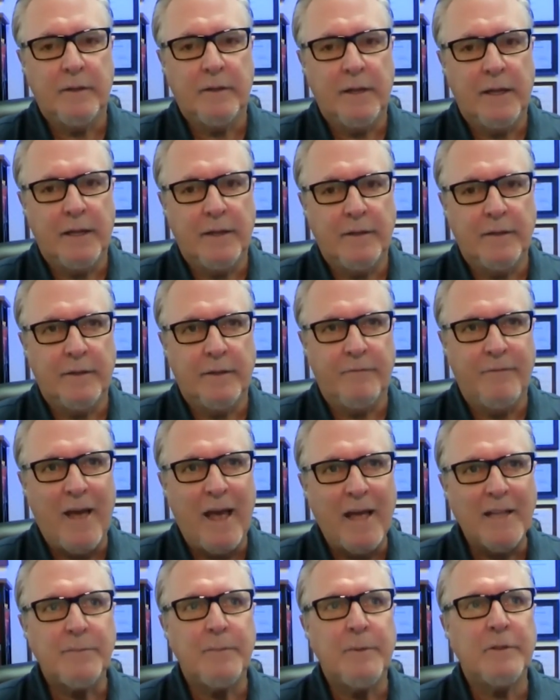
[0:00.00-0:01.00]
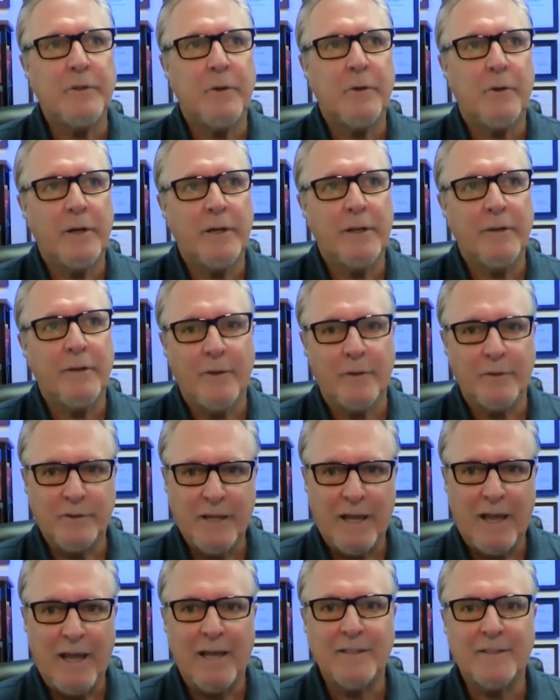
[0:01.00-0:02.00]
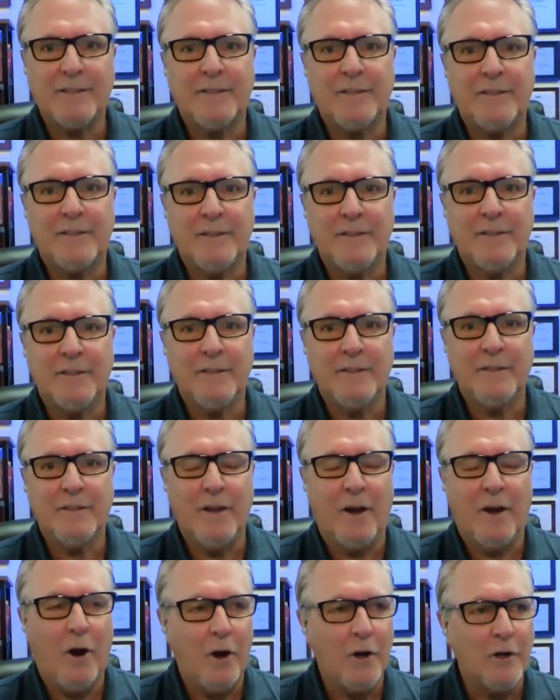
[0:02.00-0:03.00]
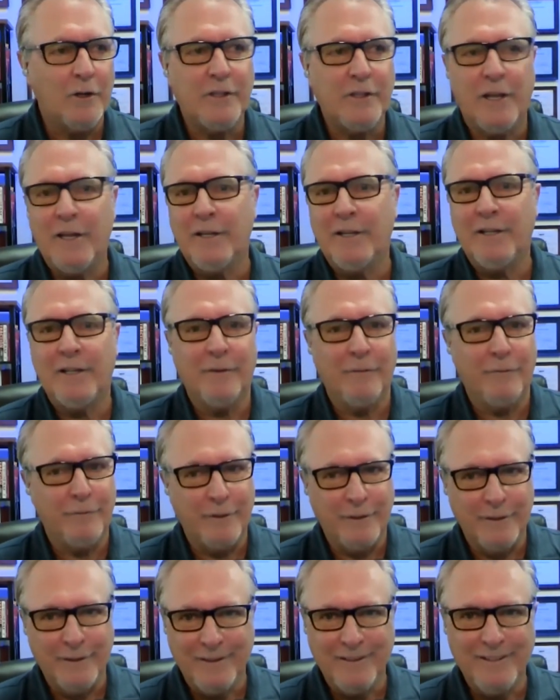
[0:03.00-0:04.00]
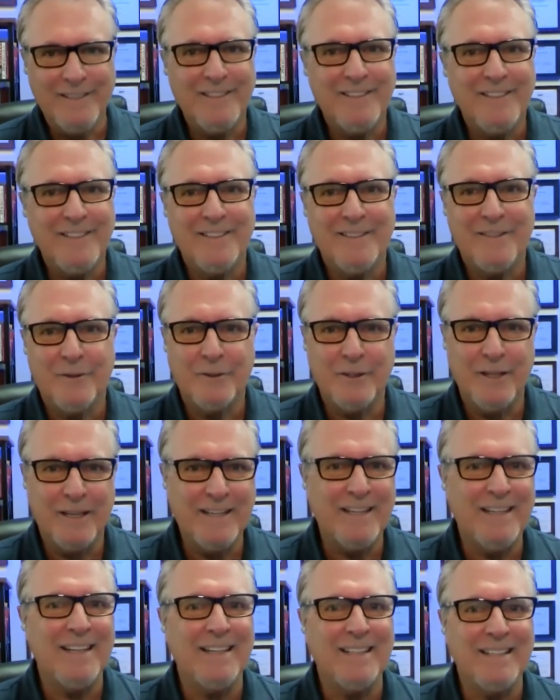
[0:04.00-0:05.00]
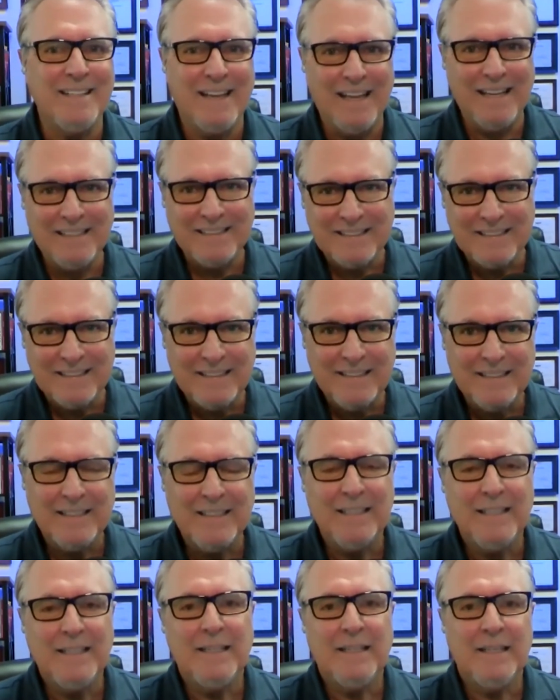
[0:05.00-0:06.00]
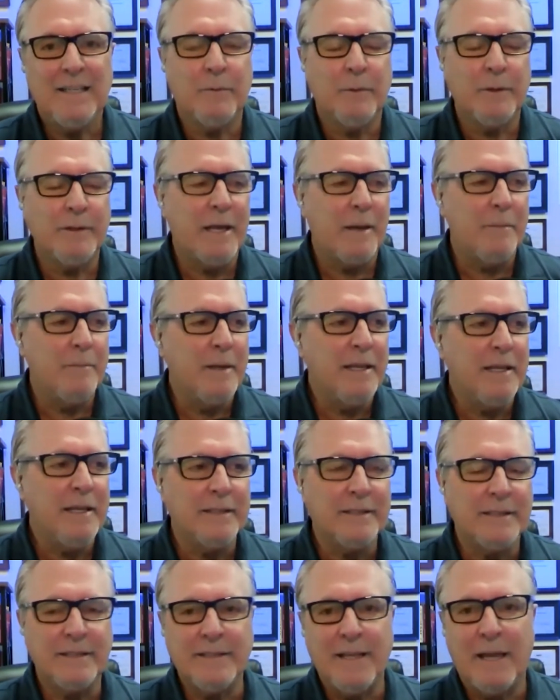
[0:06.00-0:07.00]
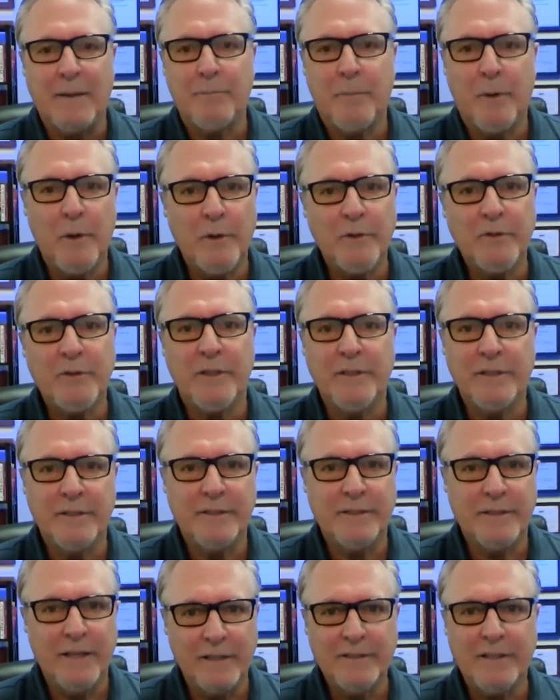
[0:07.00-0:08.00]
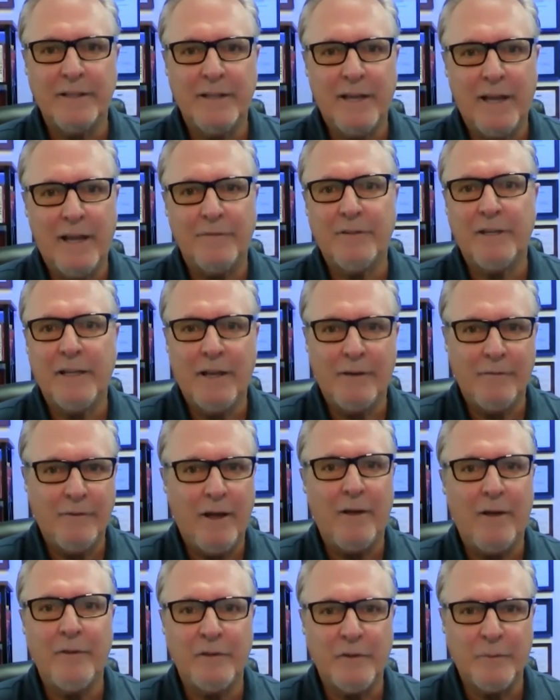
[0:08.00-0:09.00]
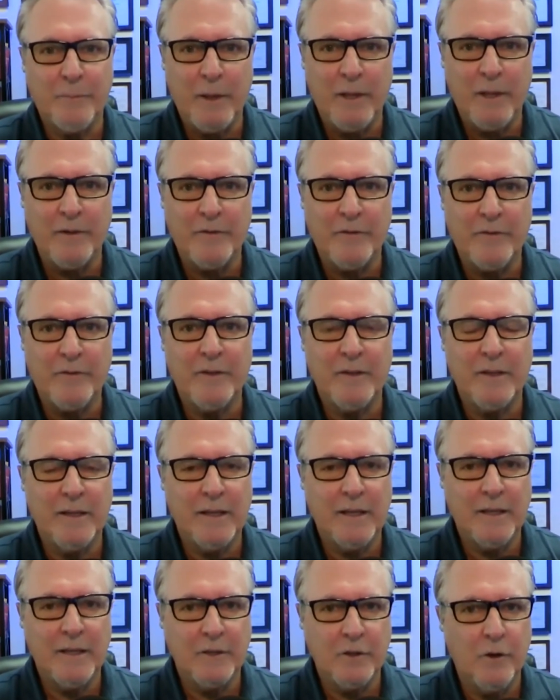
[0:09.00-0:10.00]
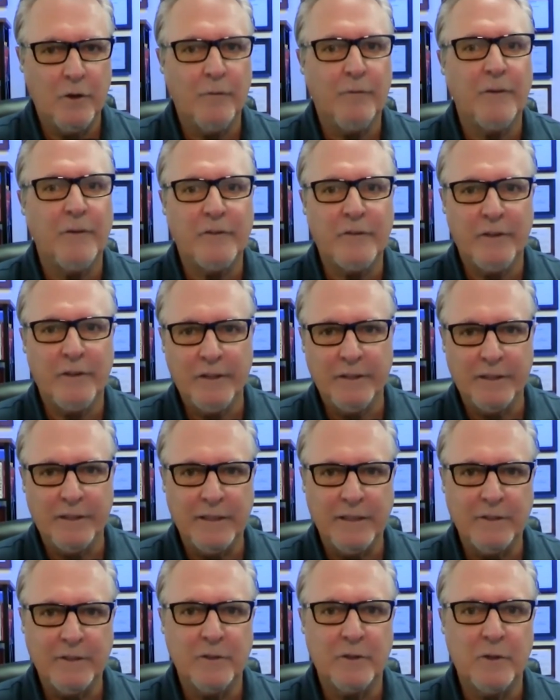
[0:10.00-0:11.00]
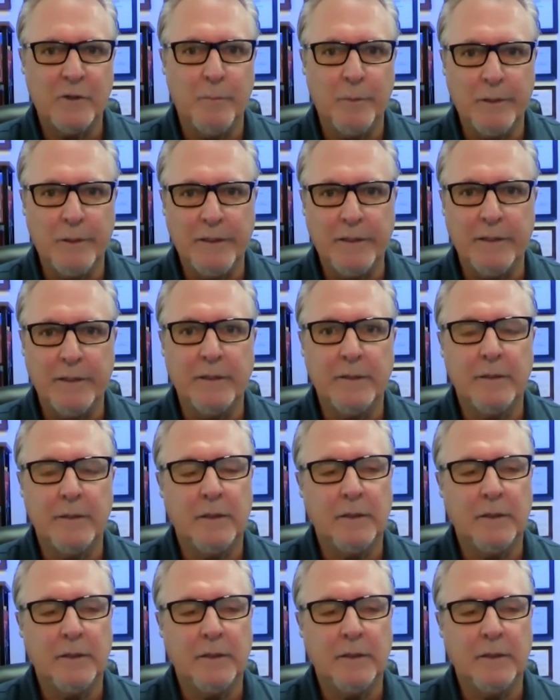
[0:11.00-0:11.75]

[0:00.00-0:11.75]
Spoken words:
And the vast majority of those tasks aren't done in the field, they're done at a desk. And what that means is that person doesn't have to have office space in your facility to complete it.